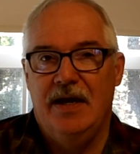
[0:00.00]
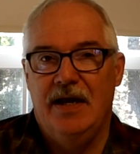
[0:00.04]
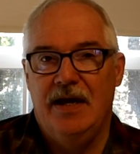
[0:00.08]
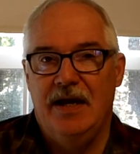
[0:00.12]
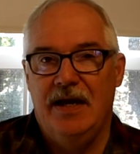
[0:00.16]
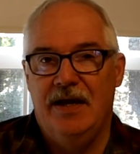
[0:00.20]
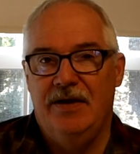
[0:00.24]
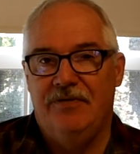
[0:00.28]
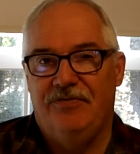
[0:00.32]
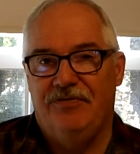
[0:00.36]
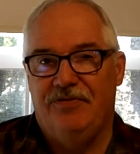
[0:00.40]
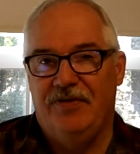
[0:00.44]

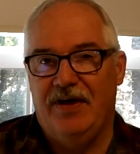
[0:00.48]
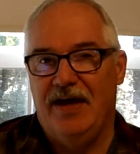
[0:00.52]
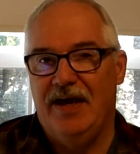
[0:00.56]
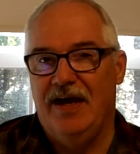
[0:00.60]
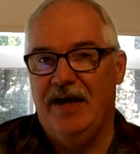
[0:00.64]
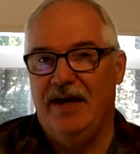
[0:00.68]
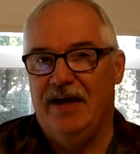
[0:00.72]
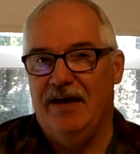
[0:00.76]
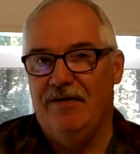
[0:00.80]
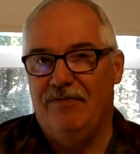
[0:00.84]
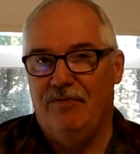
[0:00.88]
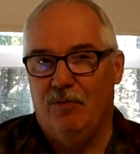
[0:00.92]
It's
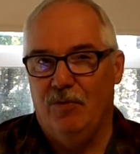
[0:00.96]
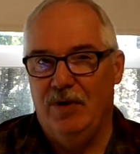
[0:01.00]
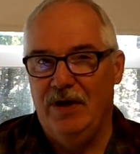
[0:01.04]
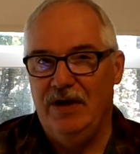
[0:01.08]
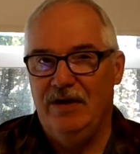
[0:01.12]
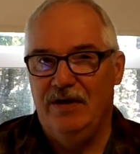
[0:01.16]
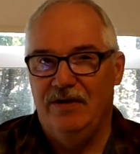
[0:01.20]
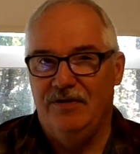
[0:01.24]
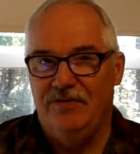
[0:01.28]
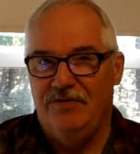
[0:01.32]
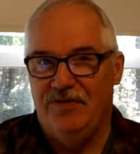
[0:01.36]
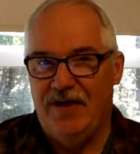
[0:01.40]
saying if we
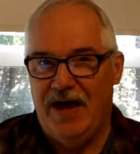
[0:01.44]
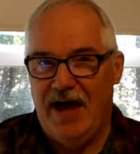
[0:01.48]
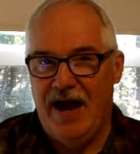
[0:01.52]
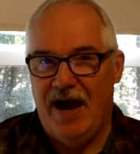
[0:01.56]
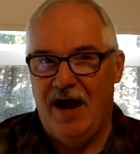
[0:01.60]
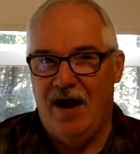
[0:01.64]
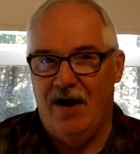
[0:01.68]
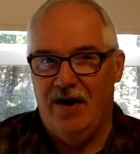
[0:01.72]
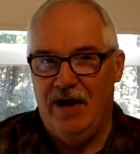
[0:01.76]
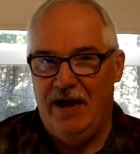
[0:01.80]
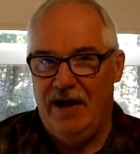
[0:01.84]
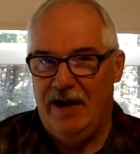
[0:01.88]

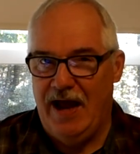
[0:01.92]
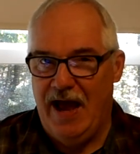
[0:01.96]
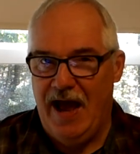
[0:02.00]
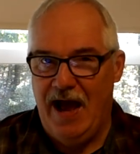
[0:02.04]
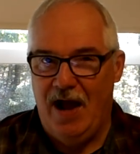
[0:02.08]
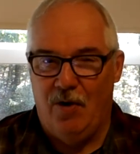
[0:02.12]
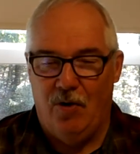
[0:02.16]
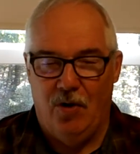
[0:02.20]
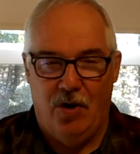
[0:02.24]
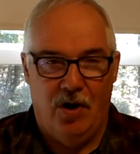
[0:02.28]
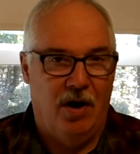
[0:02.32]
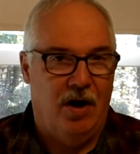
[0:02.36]
desire in
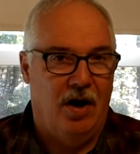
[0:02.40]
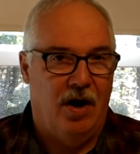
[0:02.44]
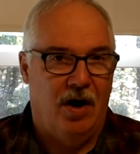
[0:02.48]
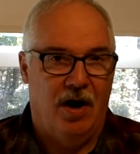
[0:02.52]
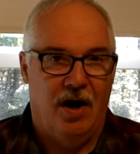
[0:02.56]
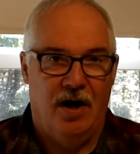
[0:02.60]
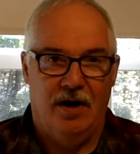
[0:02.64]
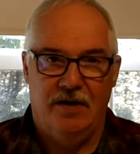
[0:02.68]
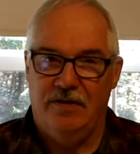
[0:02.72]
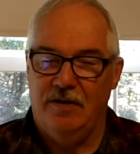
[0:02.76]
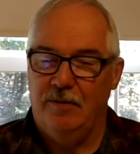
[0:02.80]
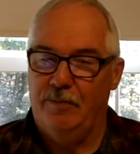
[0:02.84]
our
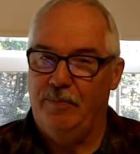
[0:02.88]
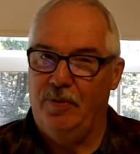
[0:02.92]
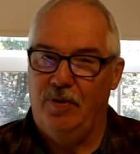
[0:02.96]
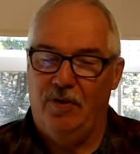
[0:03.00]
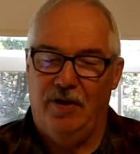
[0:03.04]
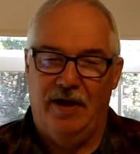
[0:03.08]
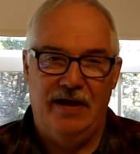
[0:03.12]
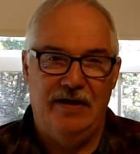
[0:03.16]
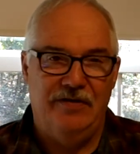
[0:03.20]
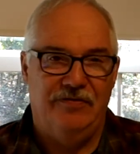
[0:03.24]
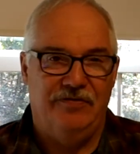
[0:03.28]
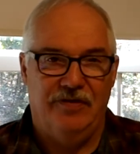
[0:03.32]
heart the
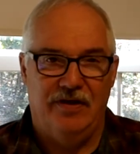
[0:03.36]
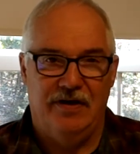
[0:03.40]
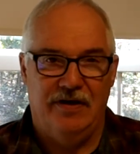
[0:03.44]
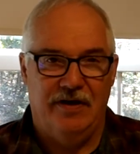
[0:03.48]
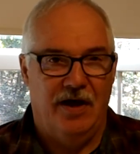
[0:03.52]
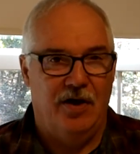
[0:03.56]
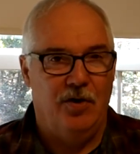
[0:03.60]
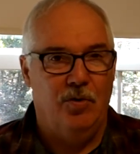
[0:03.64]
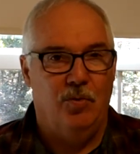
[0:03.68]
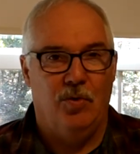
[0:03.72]
place that no